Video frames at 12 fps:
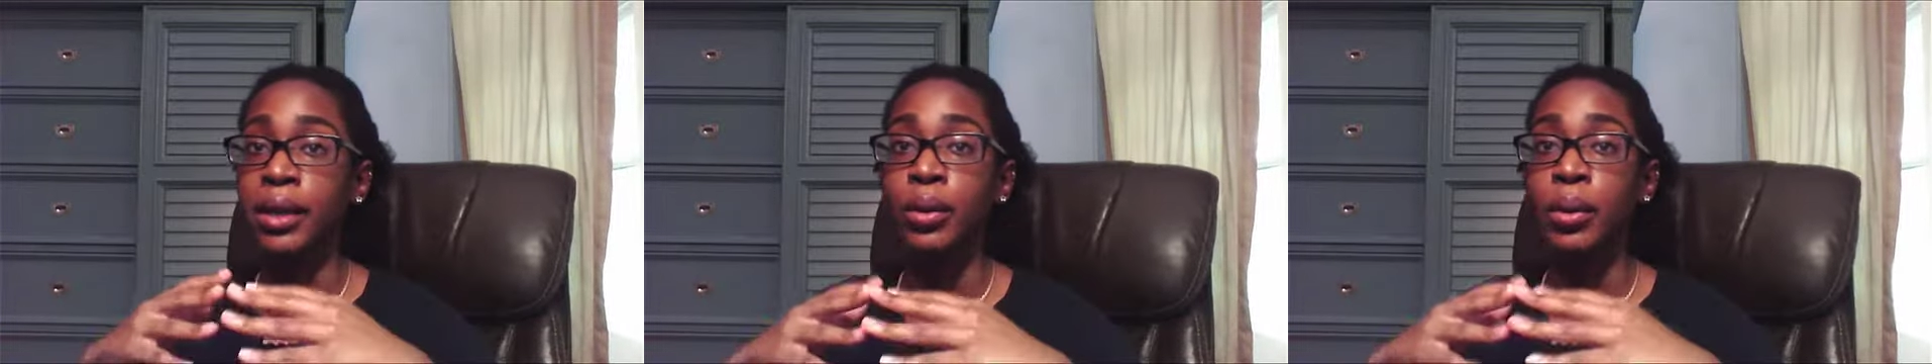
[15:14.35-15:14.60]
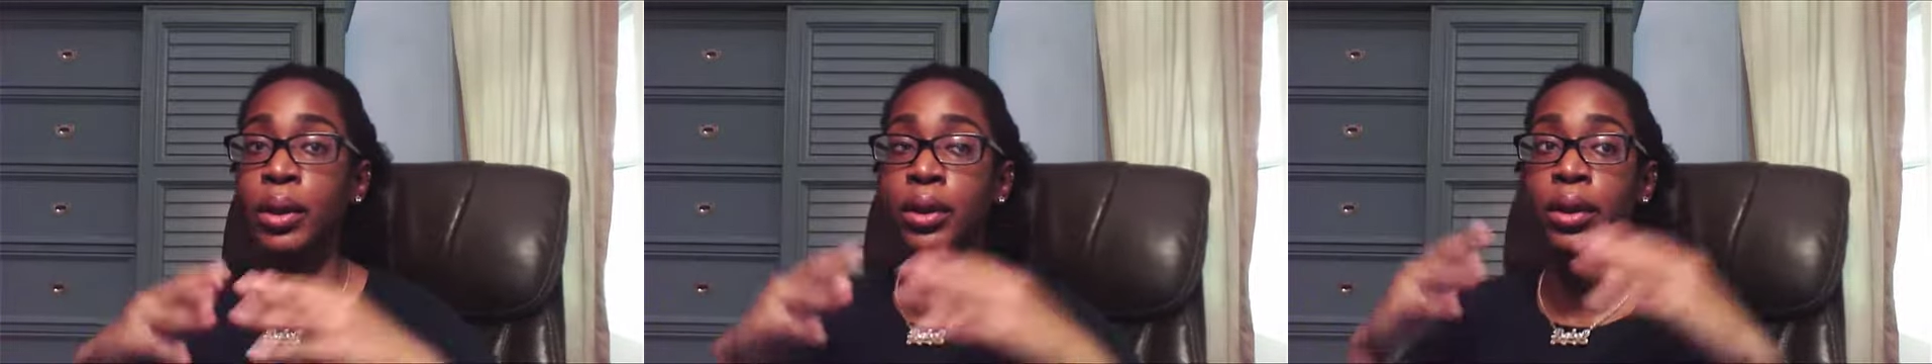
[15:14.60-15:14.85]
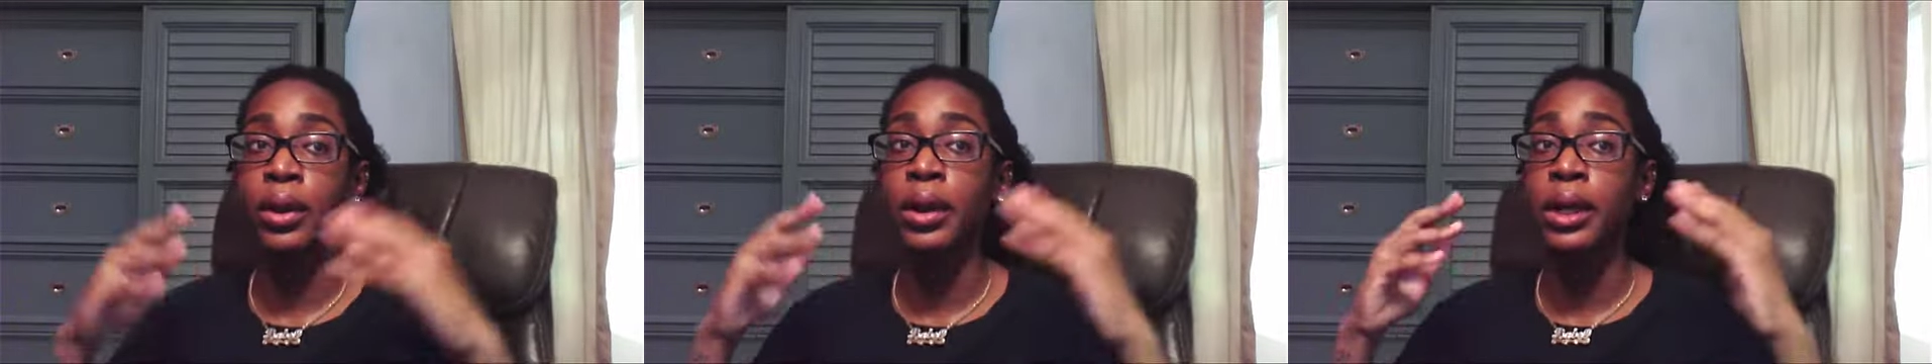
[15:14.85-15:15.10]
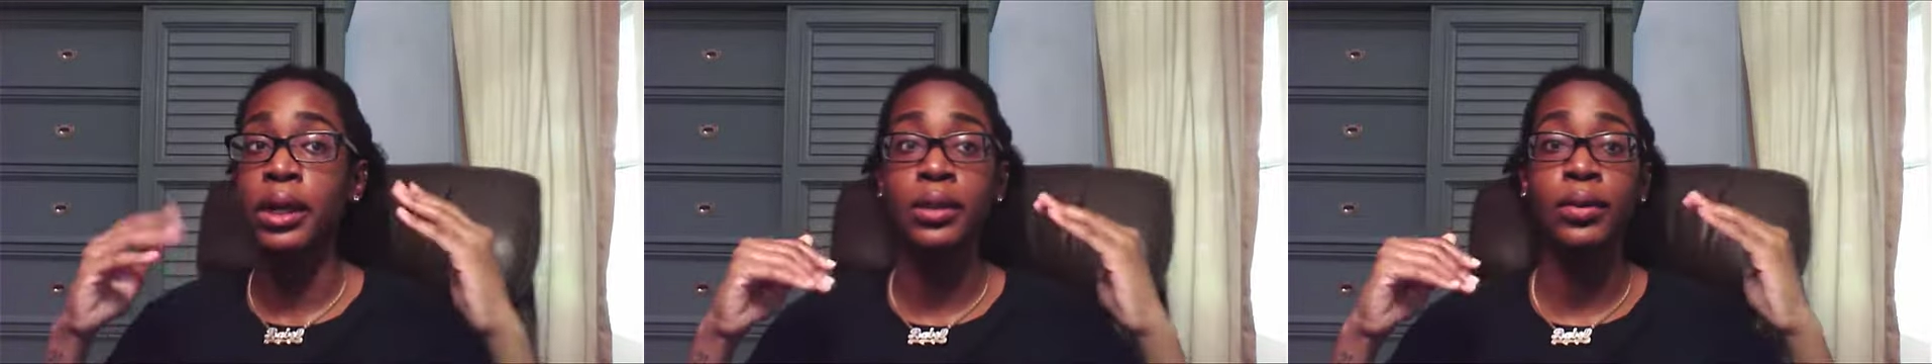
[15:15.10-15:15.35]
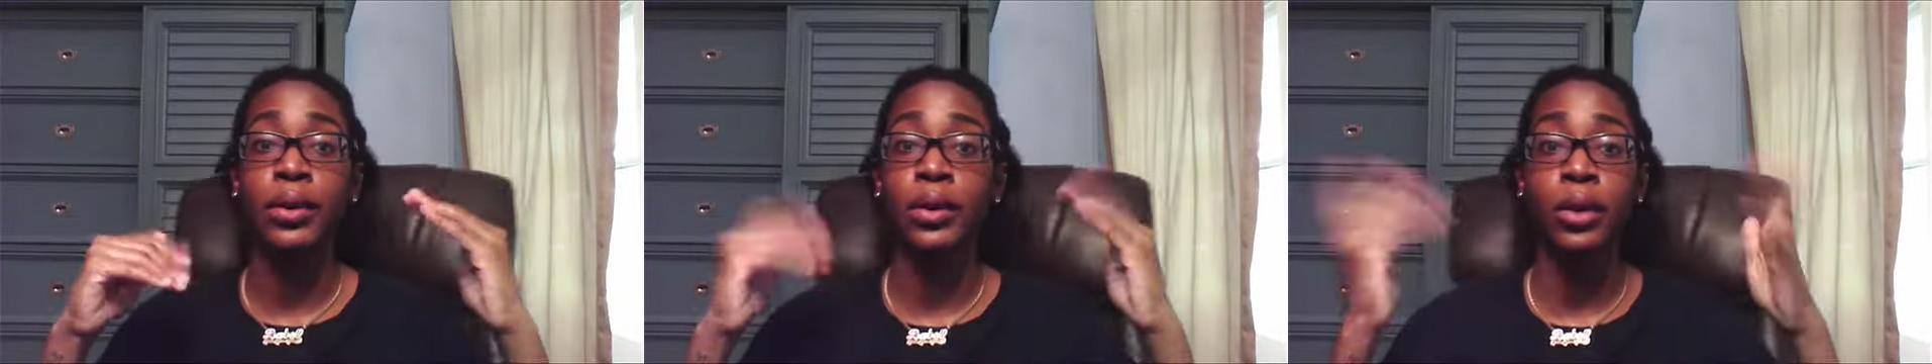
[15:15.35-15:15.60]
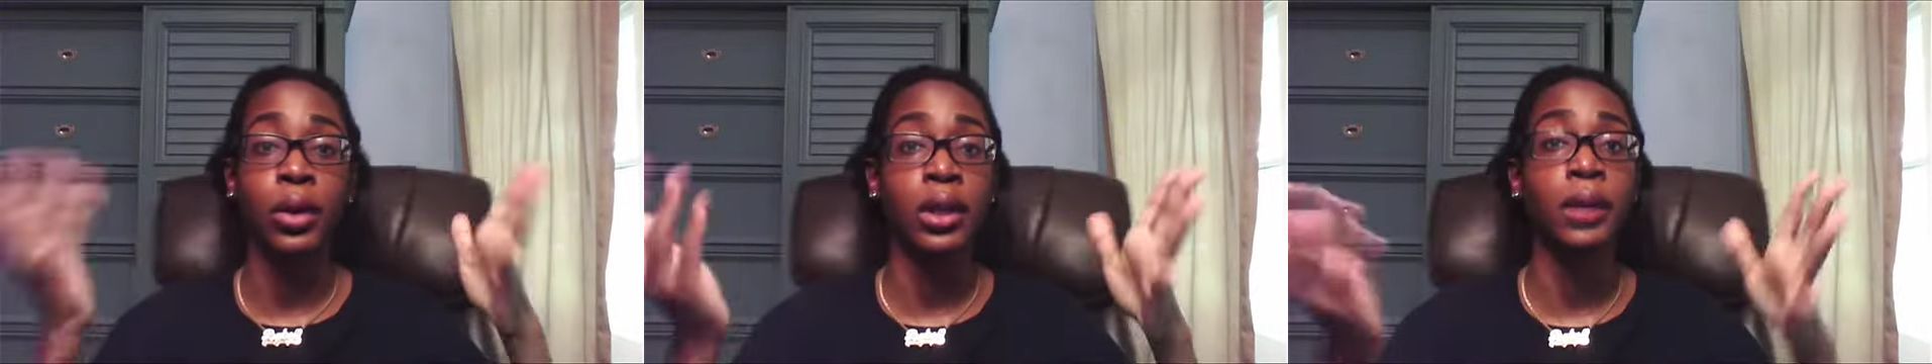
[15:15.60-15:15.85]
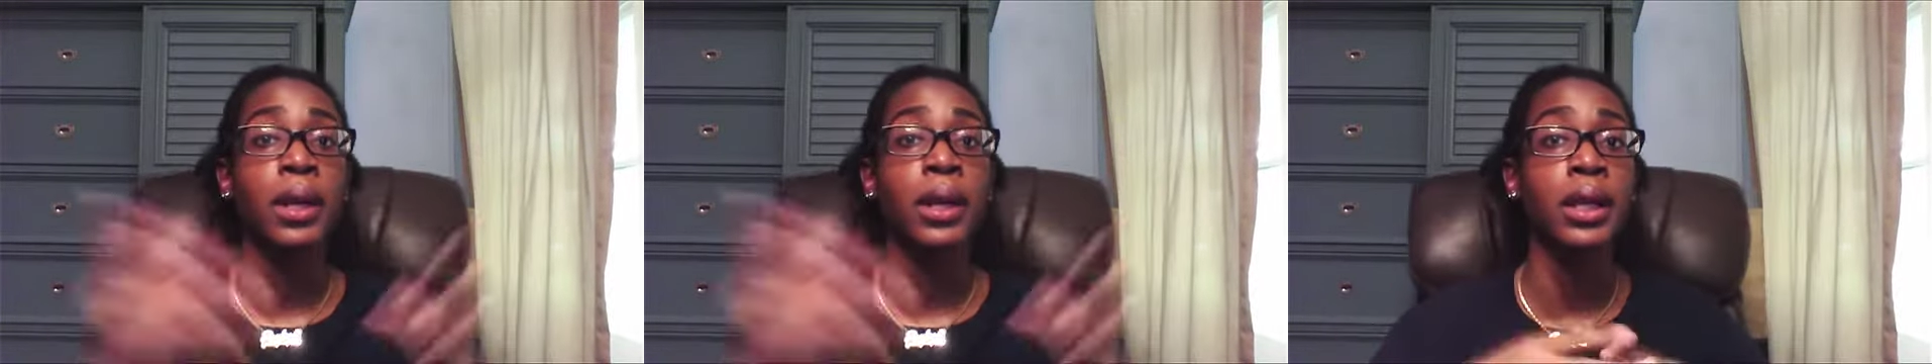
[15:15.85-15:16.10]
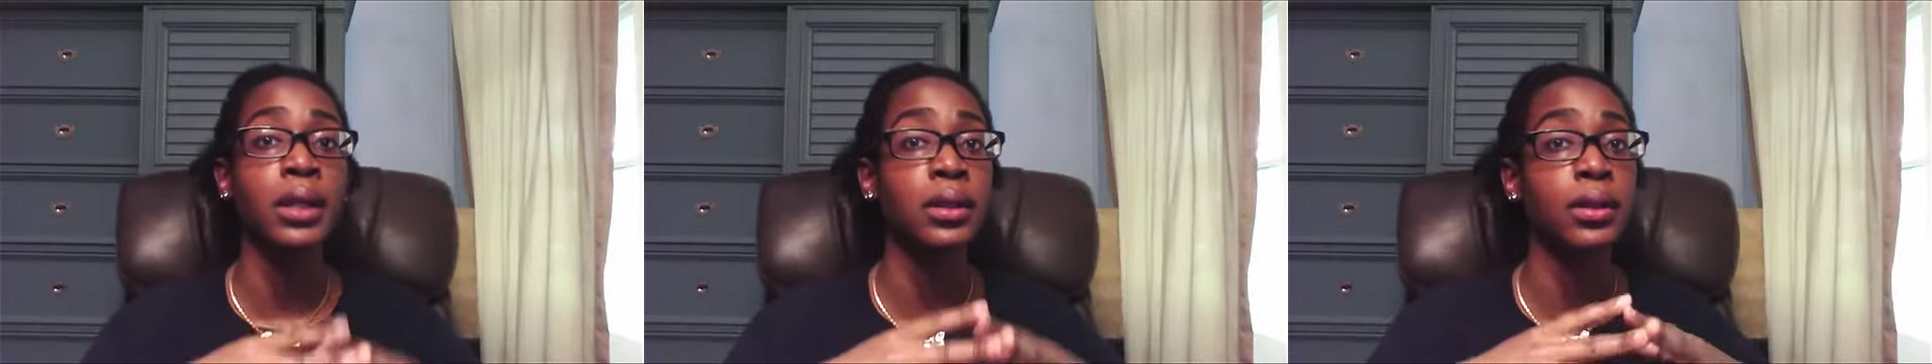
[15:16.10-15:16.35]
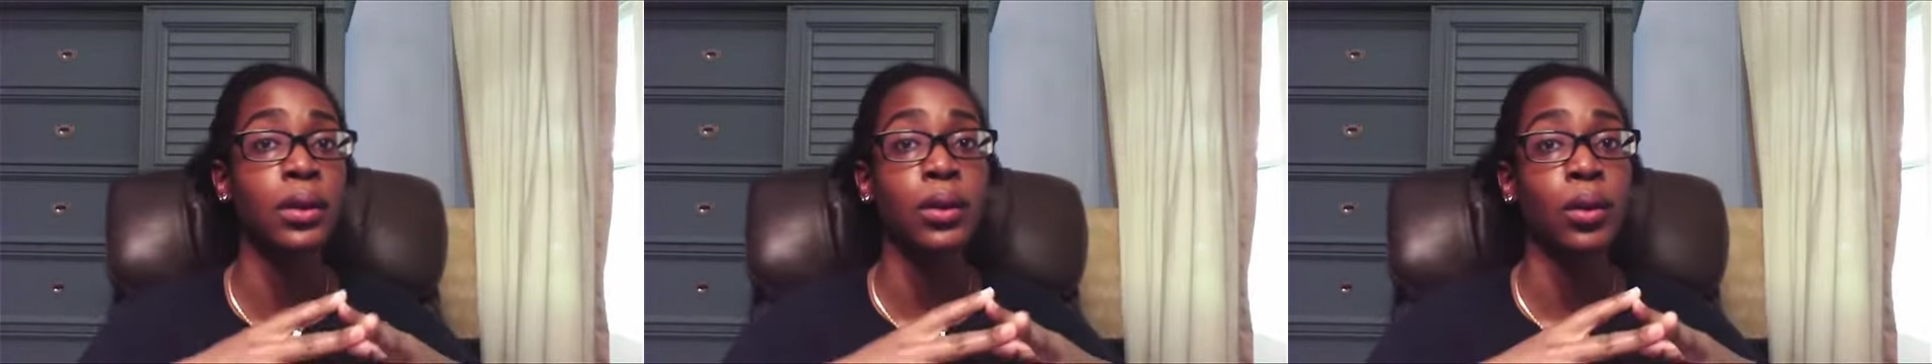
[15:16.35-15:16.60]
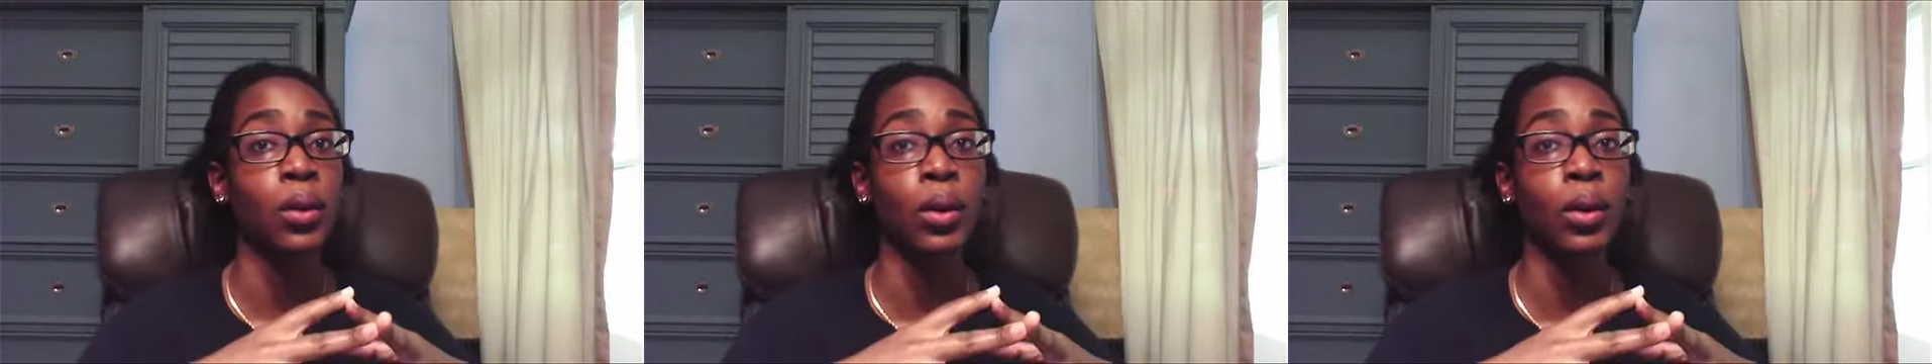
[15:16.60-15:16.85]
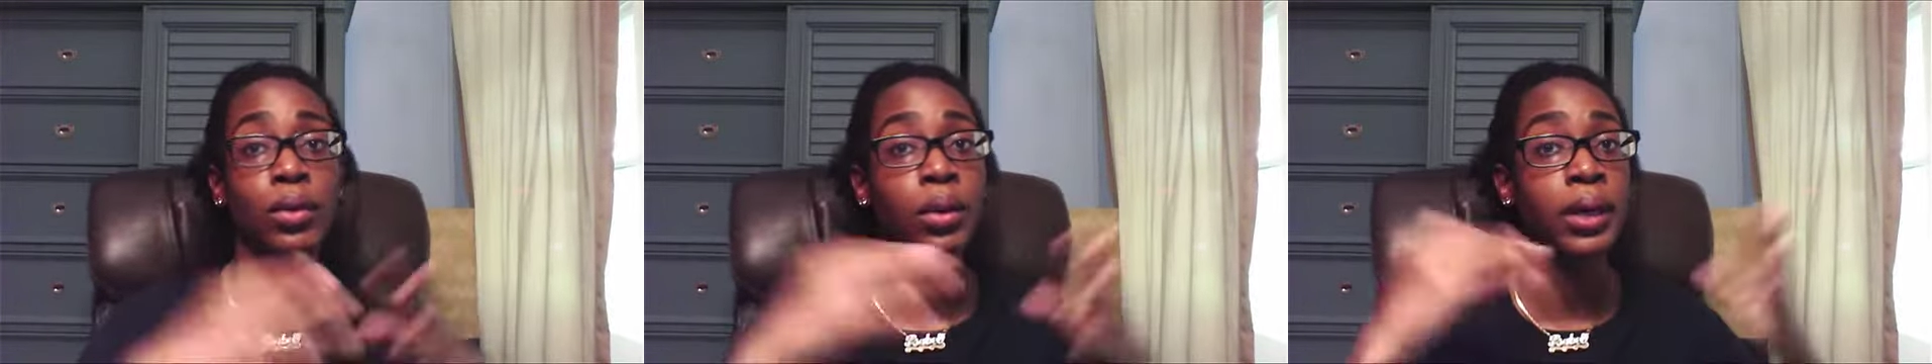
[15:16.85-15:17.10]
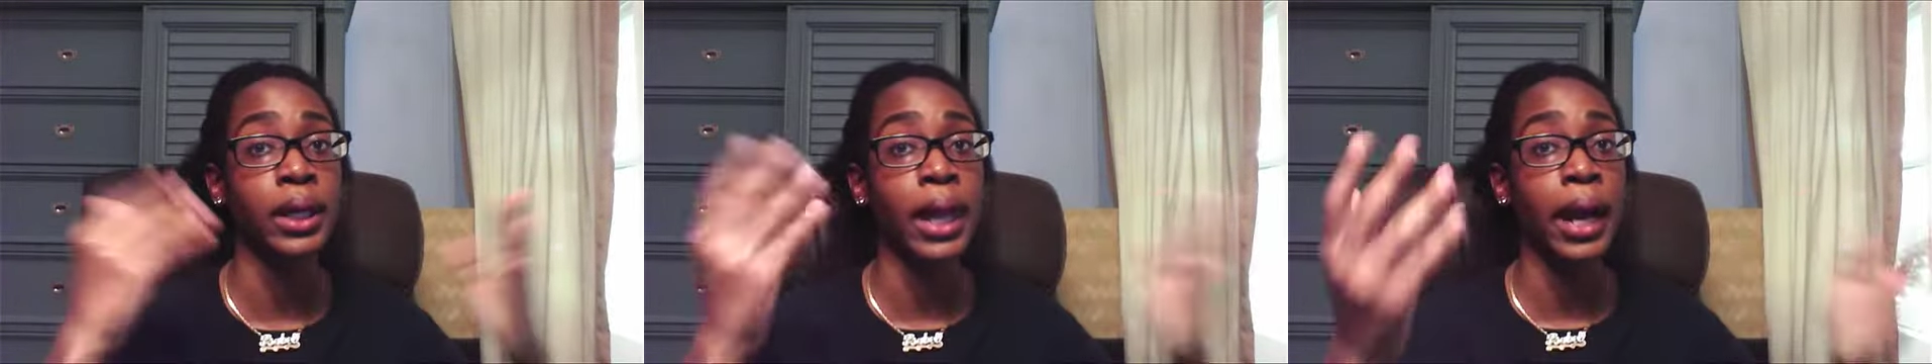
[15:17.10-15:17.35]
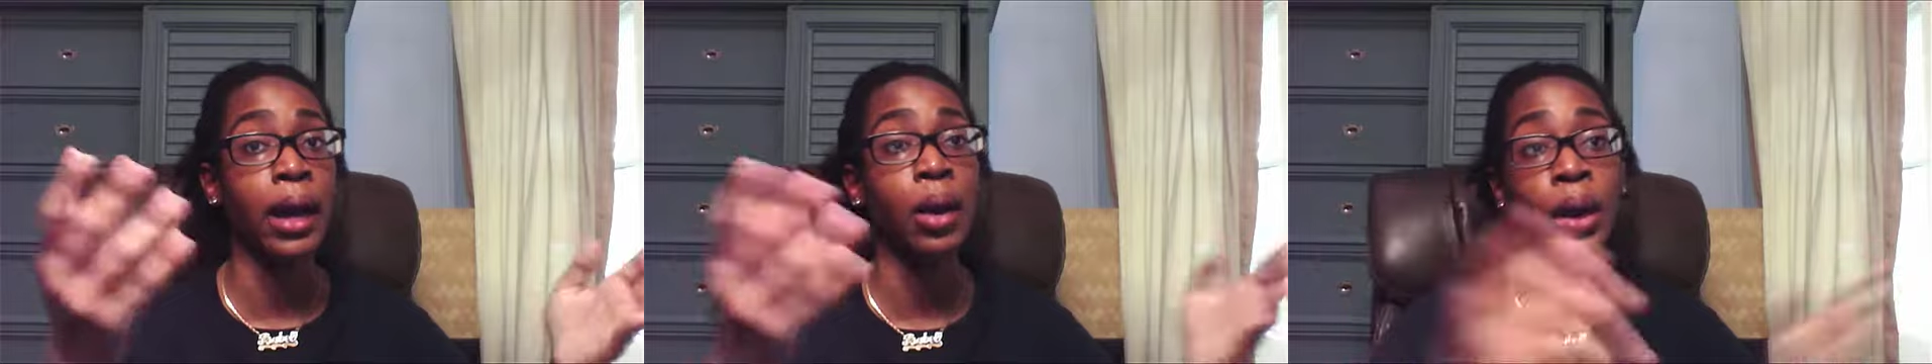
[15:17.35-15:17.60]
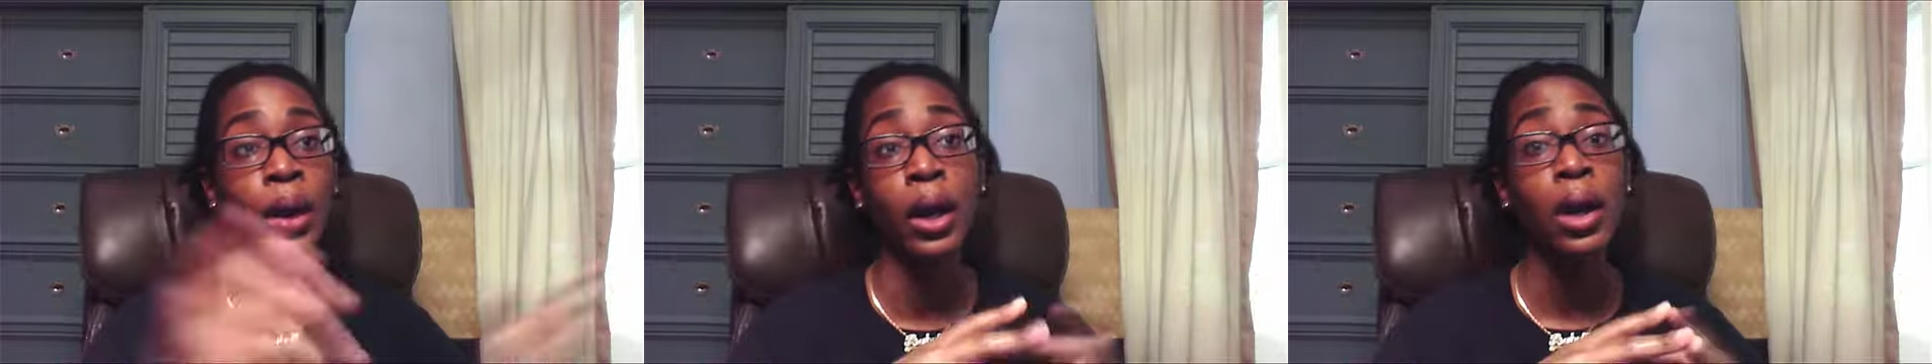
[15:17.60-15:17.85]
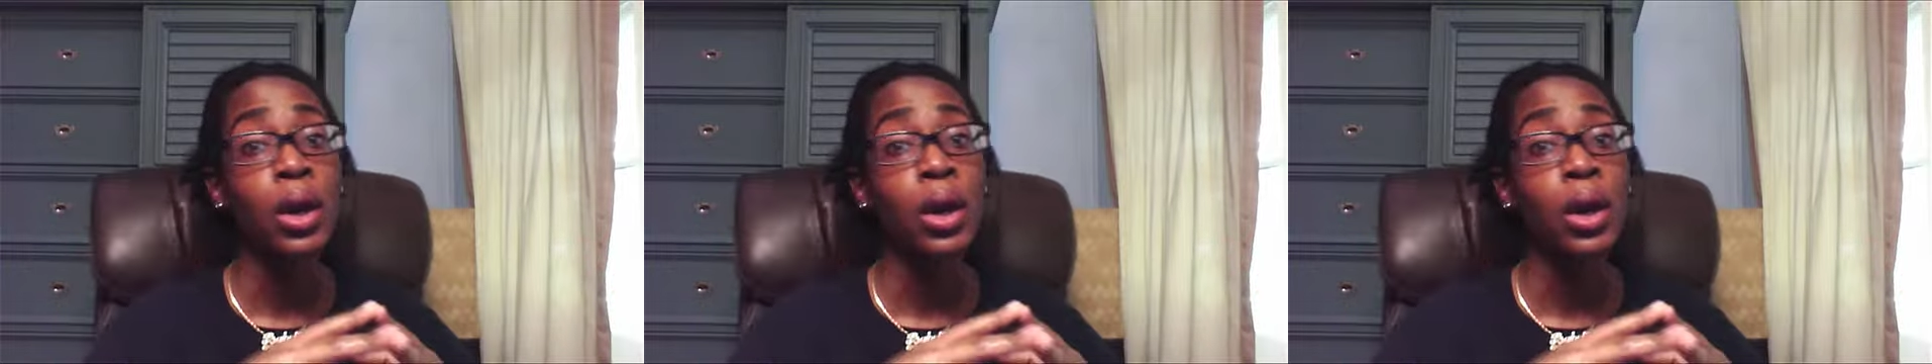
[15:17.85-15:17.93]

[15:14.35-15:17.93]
whether it's for 30 minutes or for an hour,